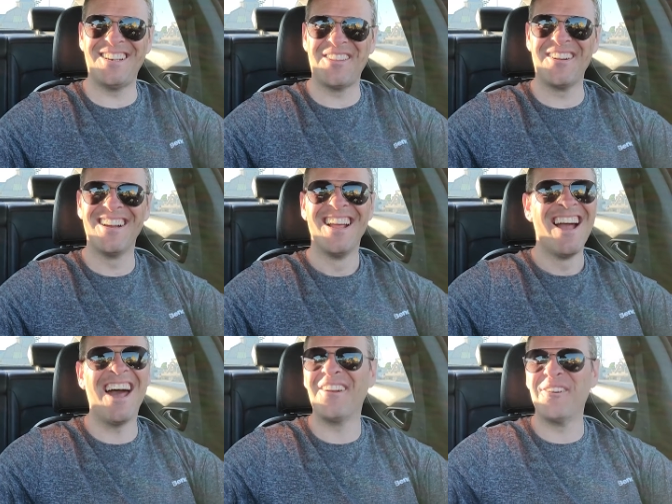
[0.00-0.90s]
another,
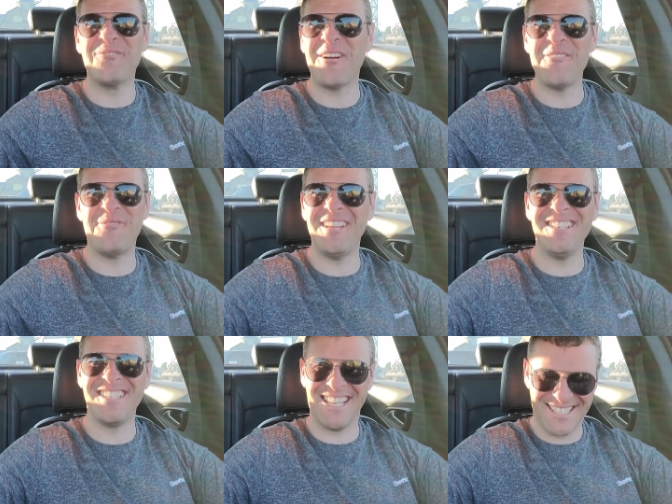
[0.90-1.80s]
I don't know, five feet
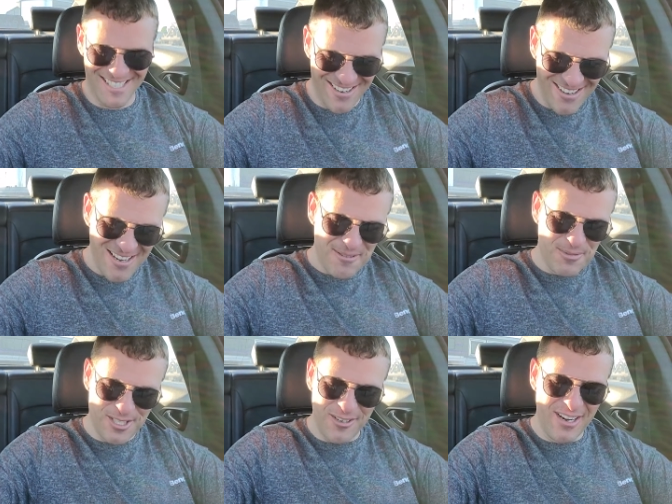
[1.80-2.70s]
and she gets there.
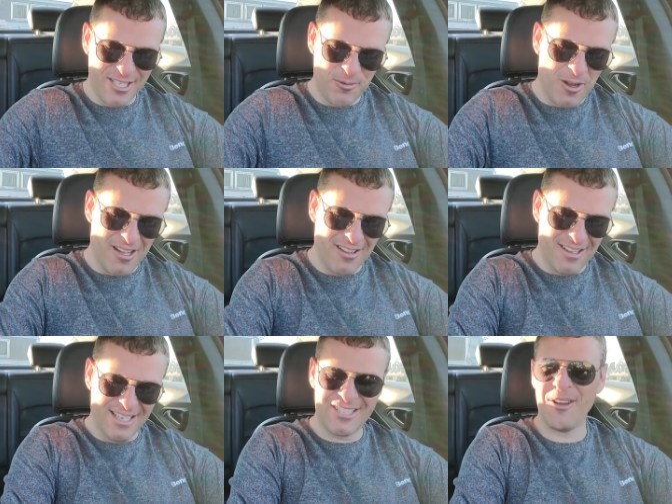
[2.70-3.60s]
But she raced well.
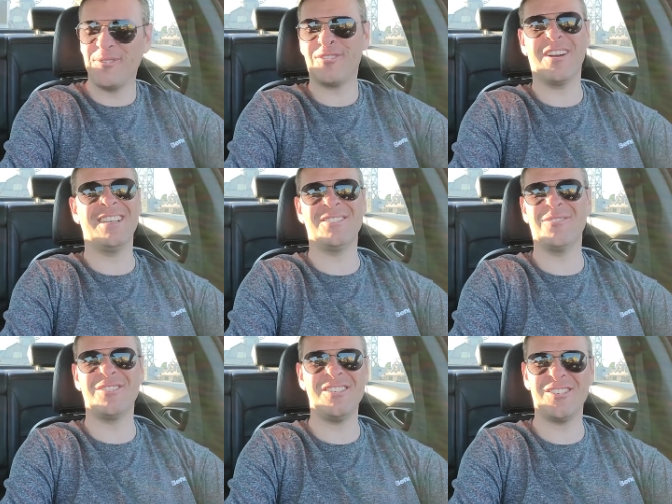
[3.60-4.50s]
Uh, she always tries, though.
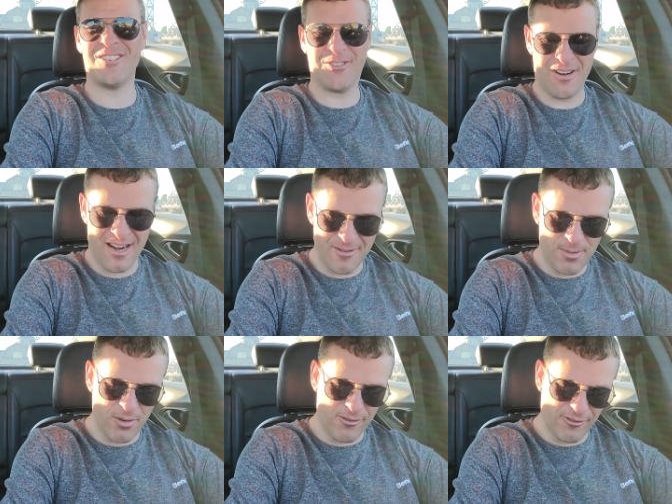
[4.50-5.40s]
She's just a trier.
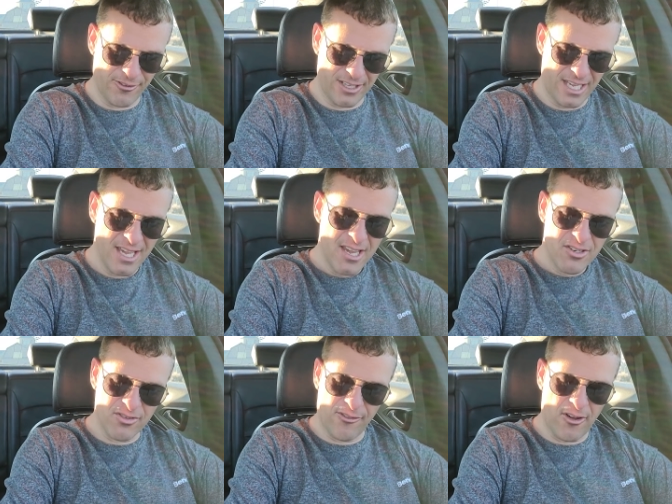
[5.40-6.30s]
Beautiful filly.
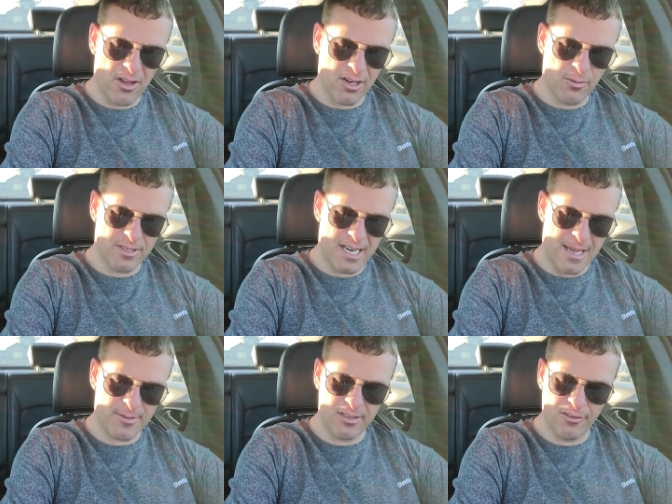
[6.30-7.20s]
Trafalgar was an
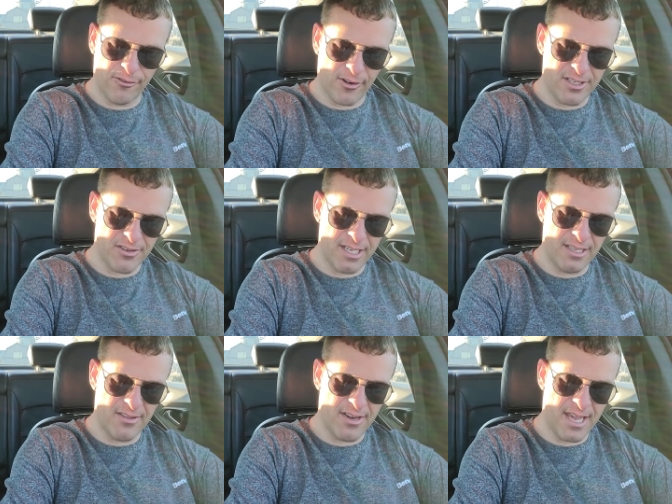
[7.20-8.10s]
absolute freight train
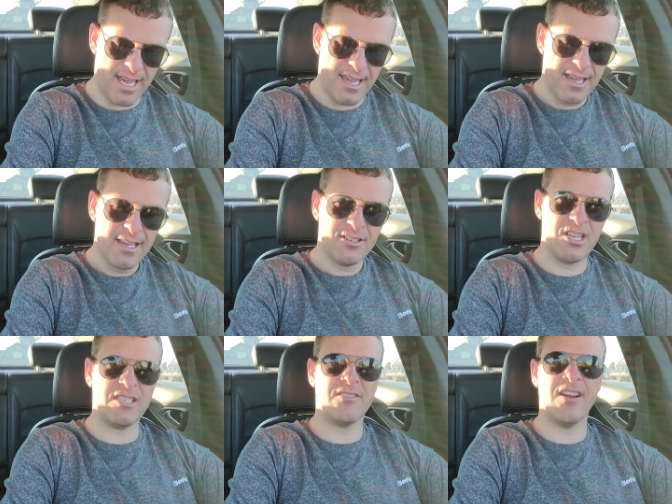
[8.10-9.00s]
the other day.
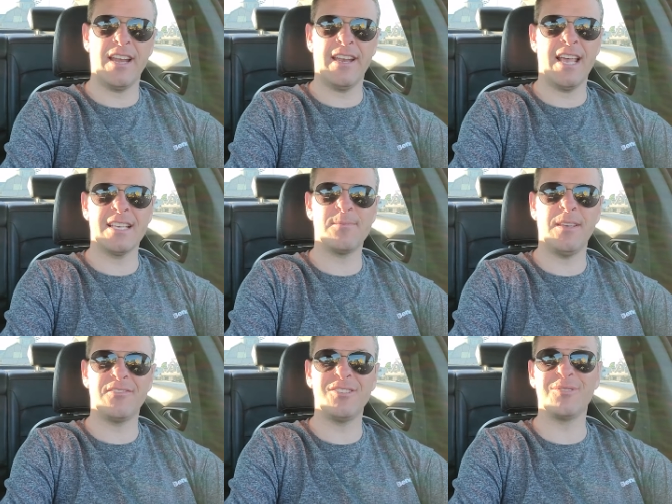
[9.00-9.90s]
Jason Ryan had asked
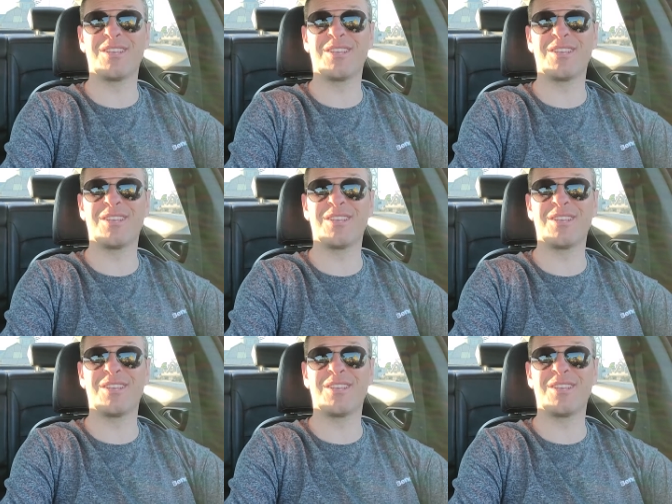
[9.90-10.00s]
me if she was